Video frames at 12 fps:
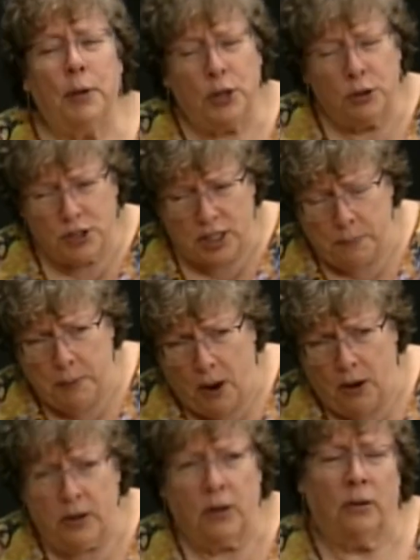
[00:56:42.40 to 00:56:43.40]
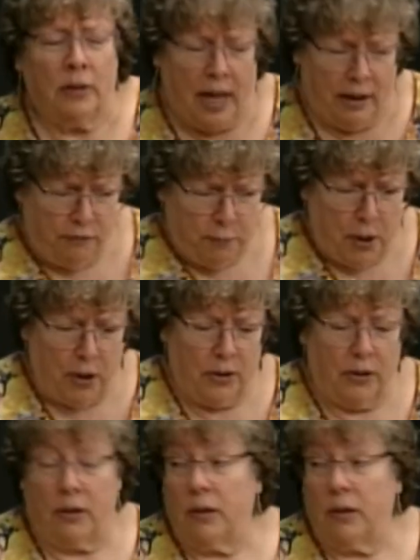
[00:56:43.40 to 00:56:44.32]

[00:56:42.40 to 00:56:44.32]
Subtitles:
Producing partner, life partner.